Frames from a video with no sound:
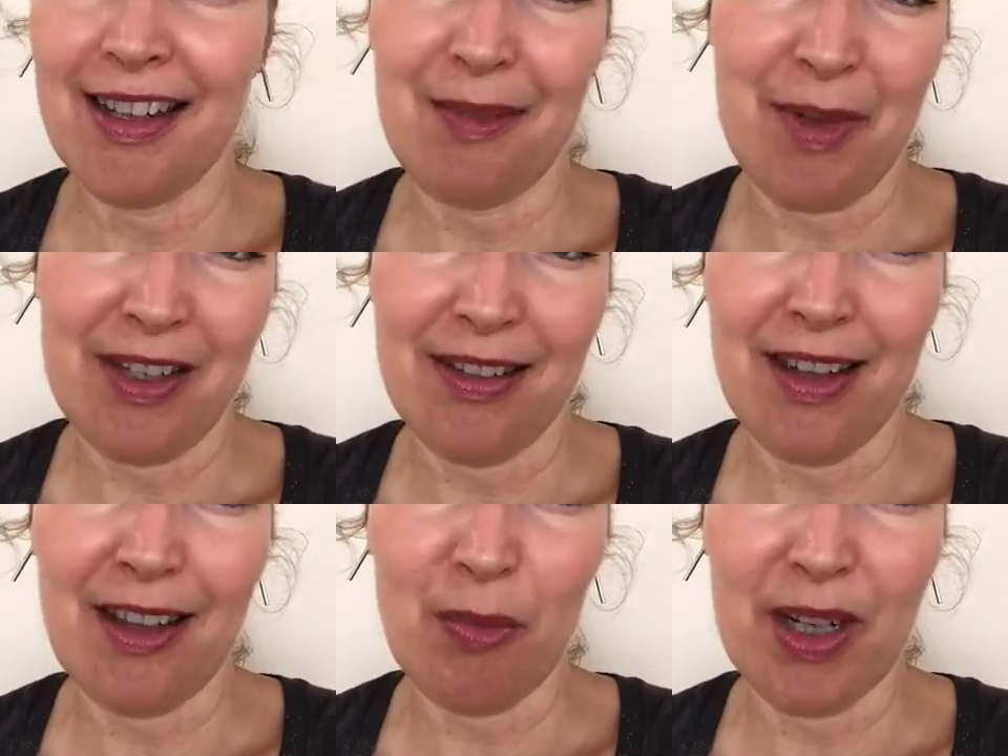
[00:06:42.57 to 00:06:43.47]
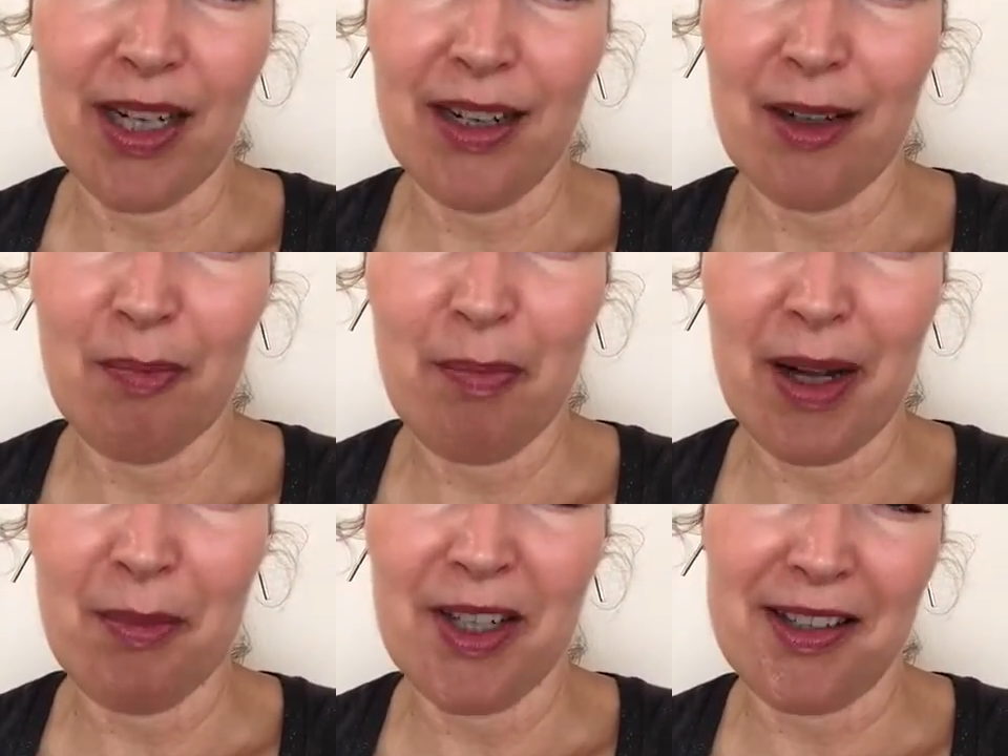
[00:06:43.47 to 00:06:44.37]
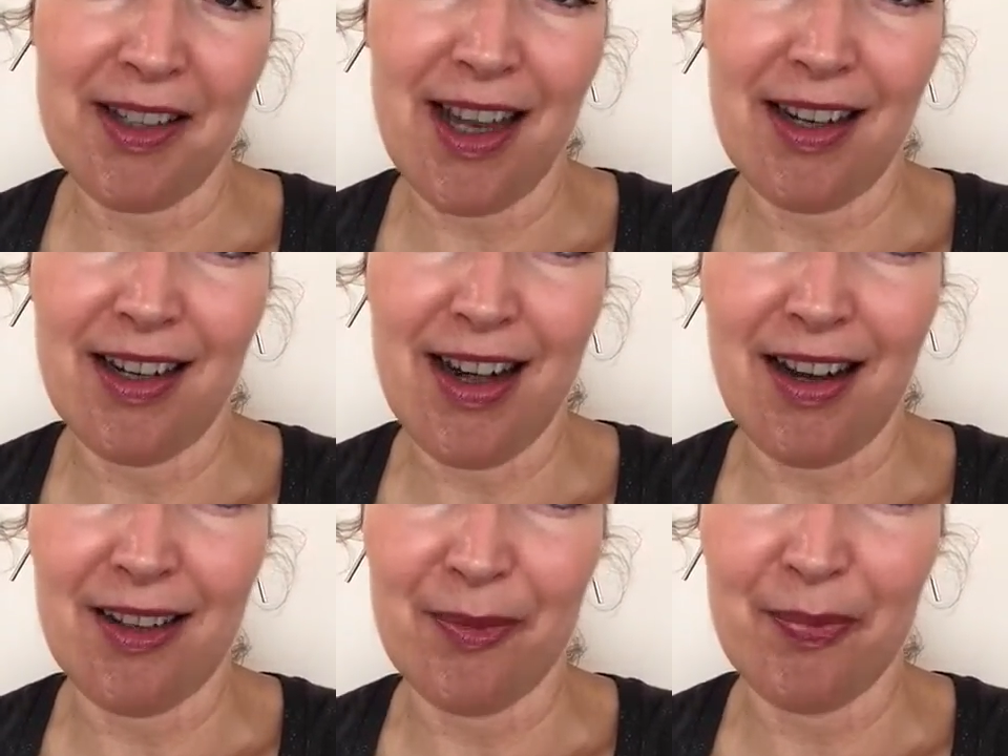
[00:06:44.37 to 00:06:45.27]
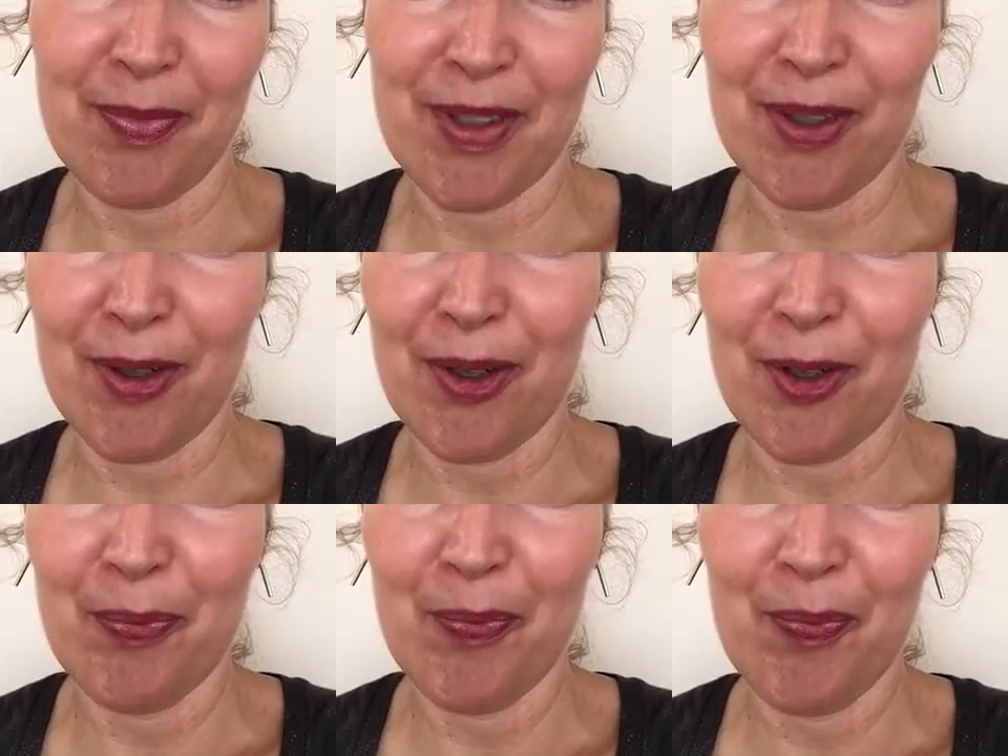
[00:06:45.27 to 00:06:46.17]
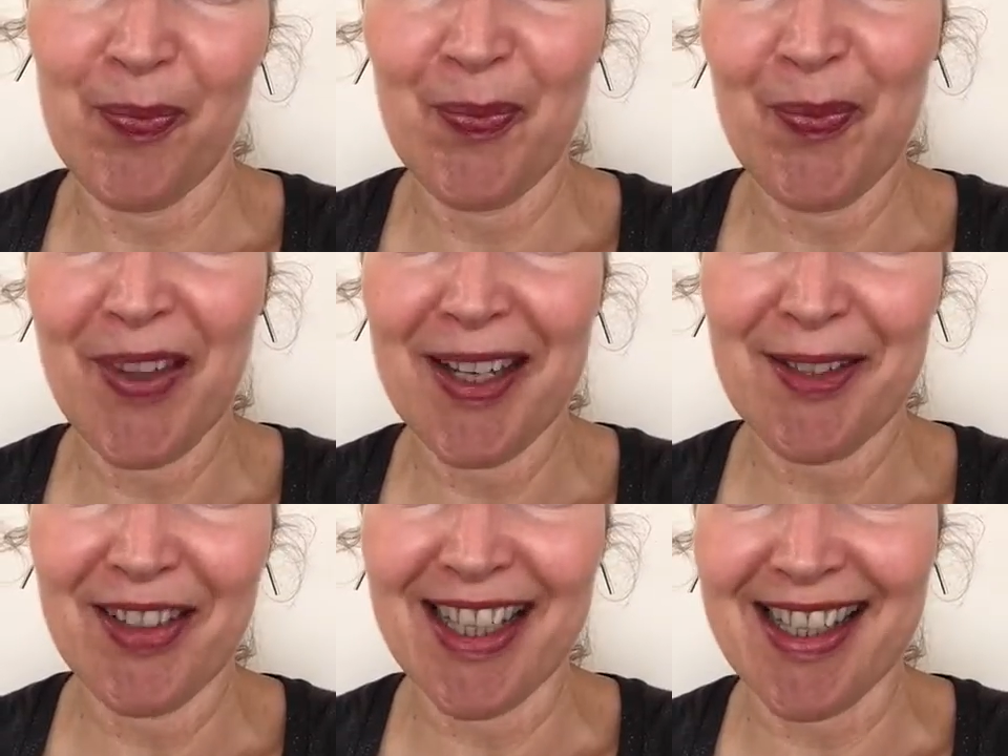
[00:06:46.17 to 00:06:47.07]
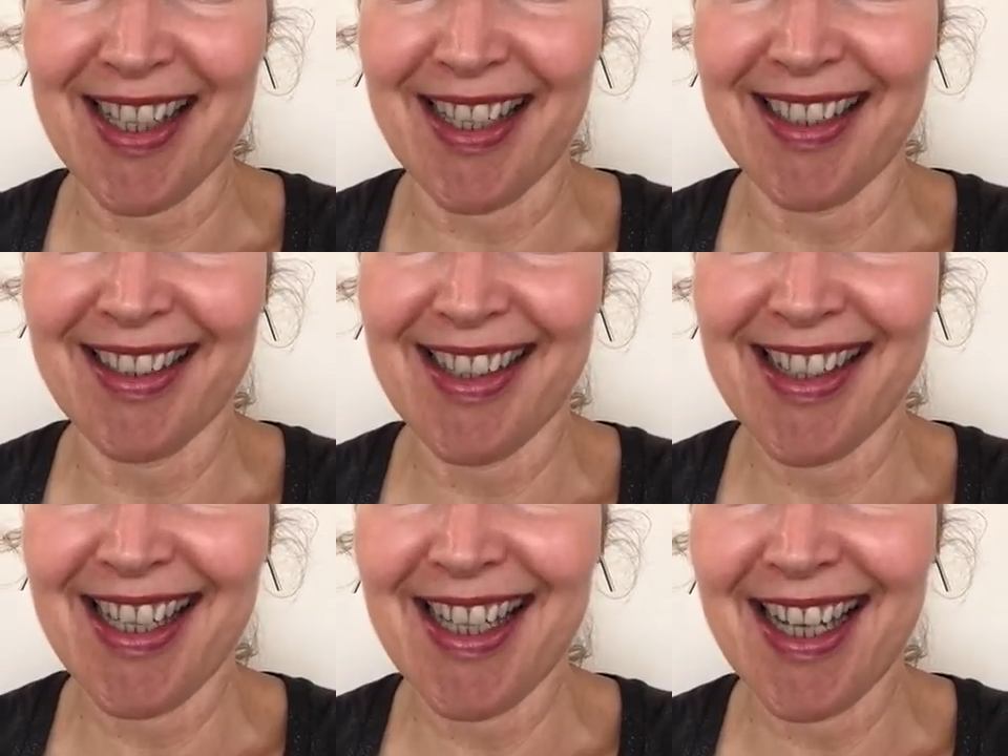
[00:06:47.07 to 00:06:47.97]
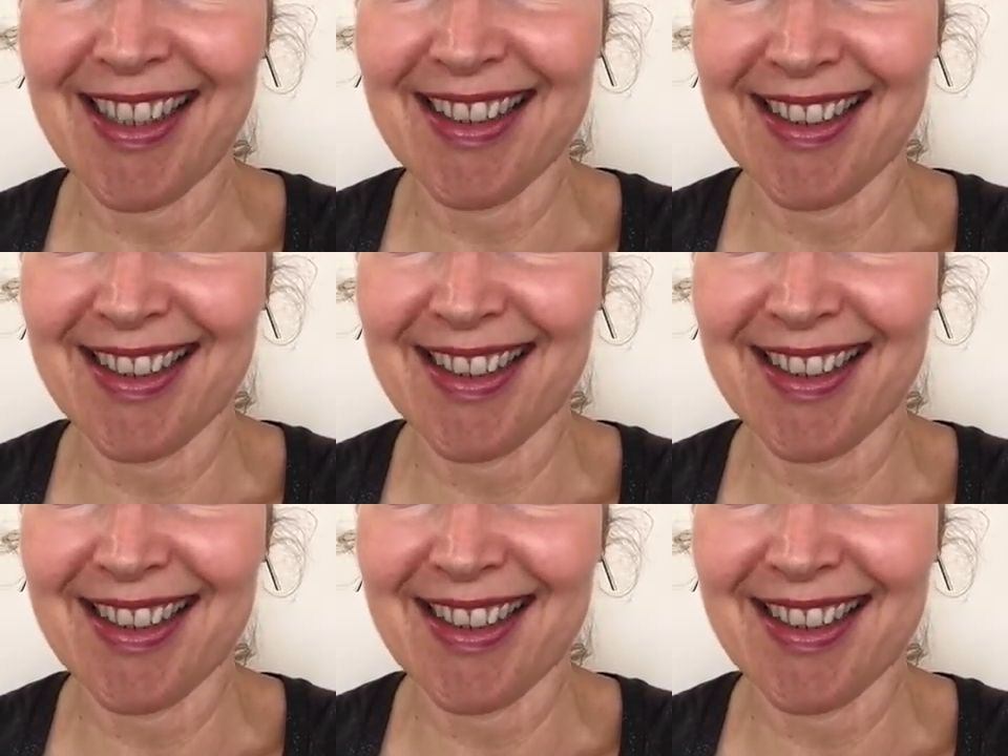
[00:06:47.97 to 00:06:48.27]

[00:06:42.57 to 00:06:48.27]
I didn't mention that at the beginning, but I'm just saying it now. So thanks for listening. See ya.